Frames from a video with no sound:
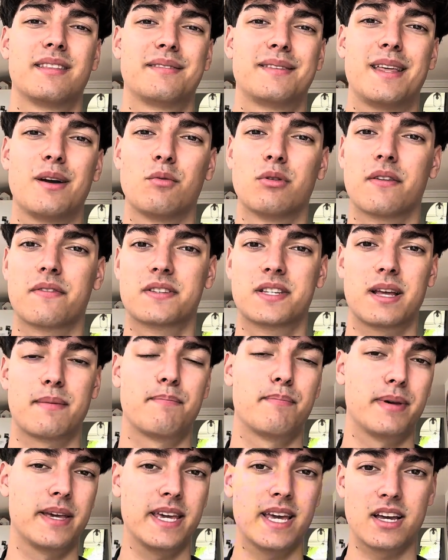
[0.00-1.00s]
They would have
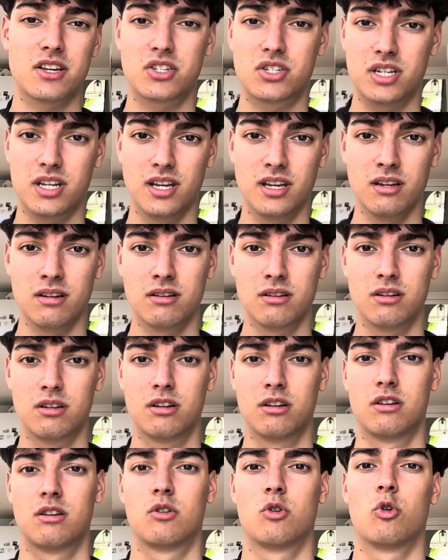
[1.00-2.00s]
said PSG
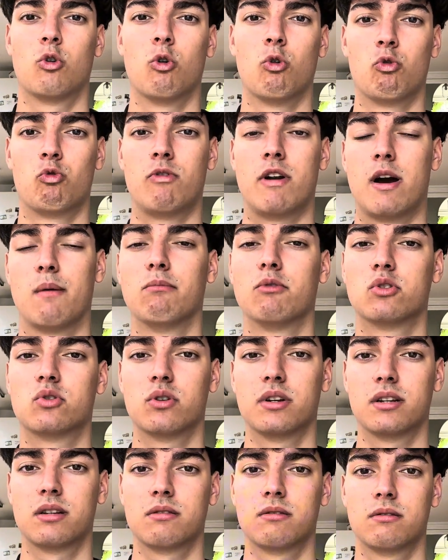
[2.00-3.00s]
or Real
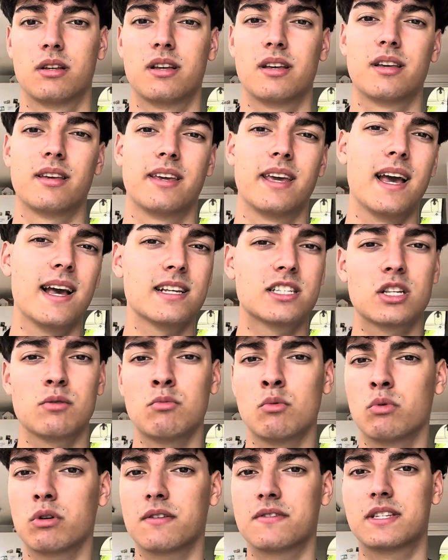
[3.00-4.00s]
Madrid. Yeah,
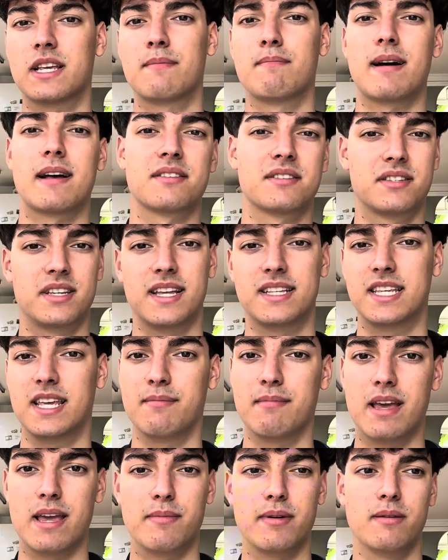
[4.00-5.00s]
someone would have said Man City,
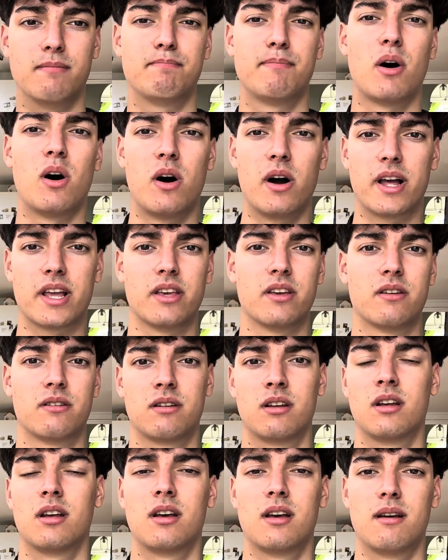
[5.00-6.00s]
maybe Bayern.
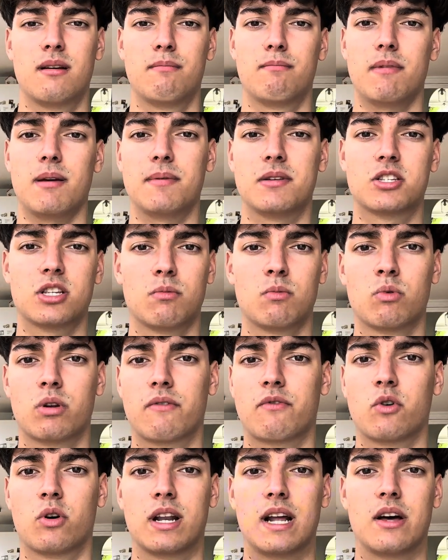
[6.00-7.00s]
Maybe someone would have
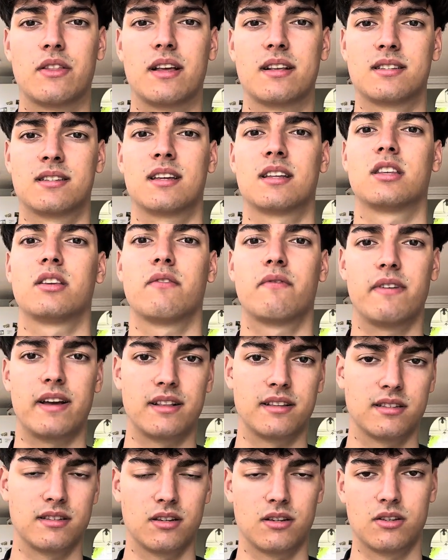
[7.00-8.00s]
gone out there and said
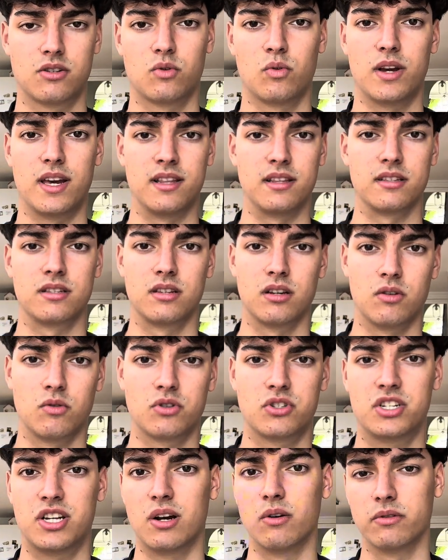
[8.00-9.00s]
Juventus or Inter or
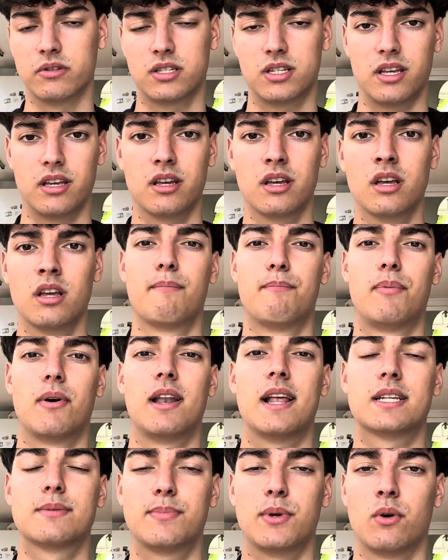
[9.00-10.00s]
Chelsea. But
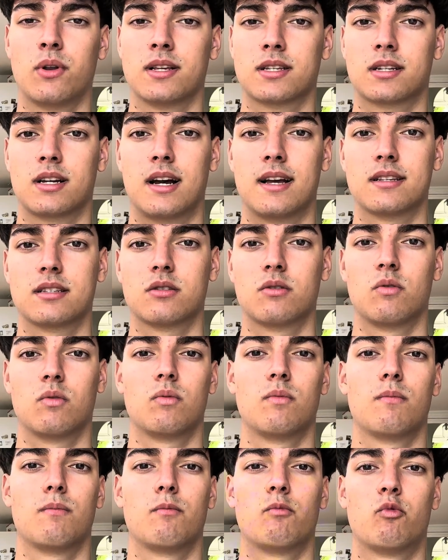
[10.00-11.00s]
let's be honest, guys.
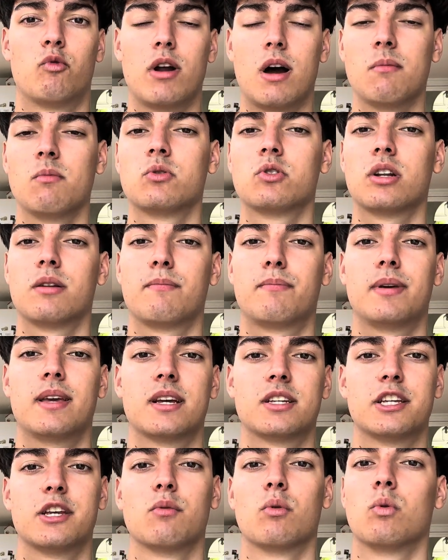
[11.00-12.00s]
Real Madrid and
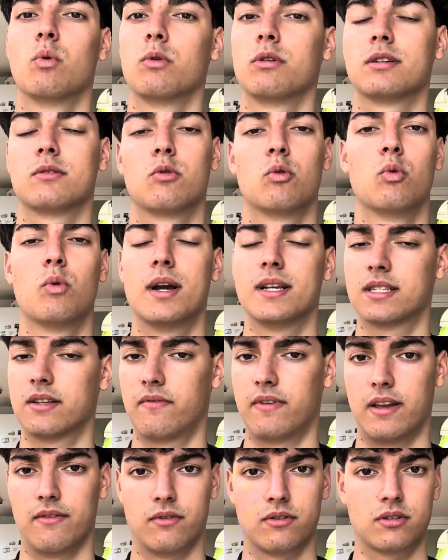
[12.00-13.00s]
PSG were always the
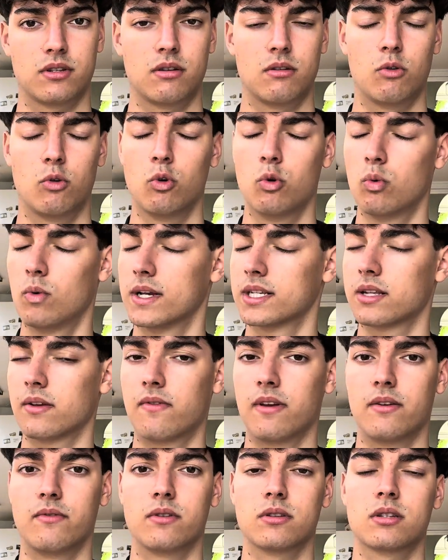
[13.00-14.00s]
favourites. Always the
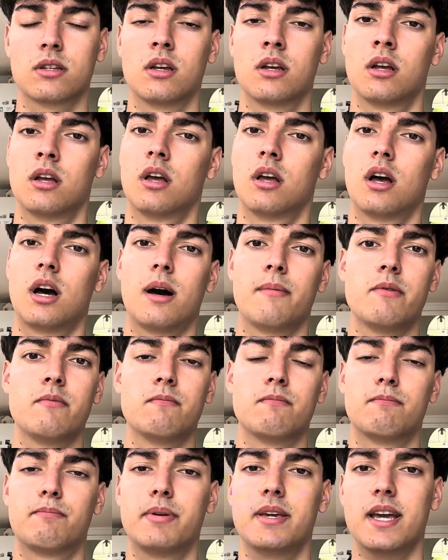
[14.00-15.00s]
favourites. I
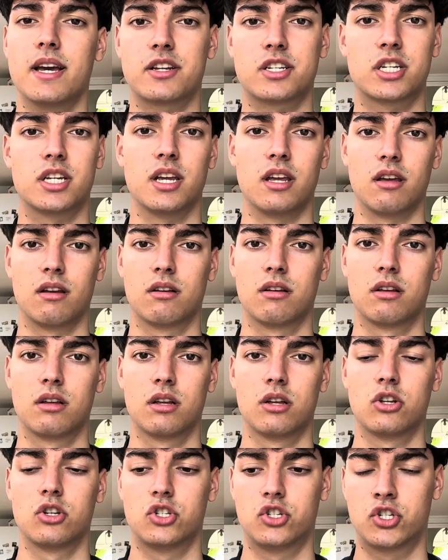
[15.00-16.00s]
mean, PSG,
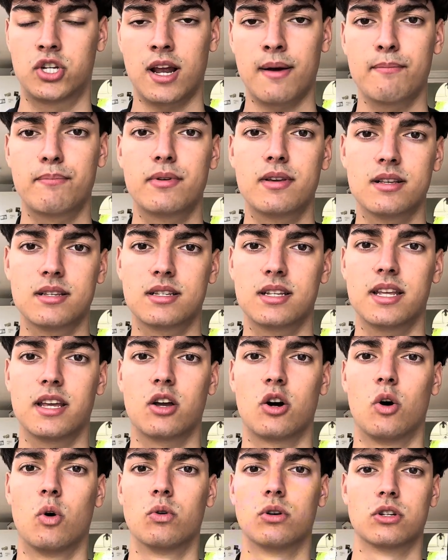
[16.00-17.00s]
Champions League
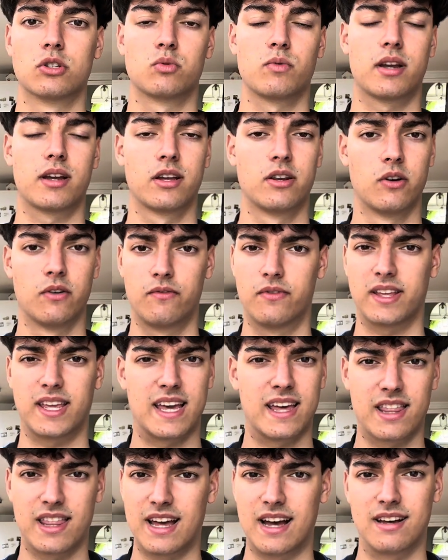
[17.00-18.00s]
holders. We cannot
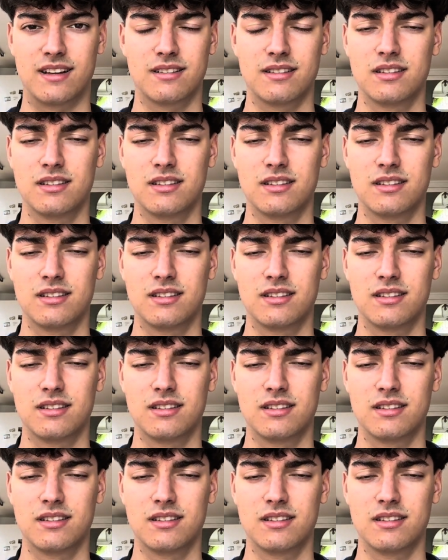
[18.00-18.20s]
forget that.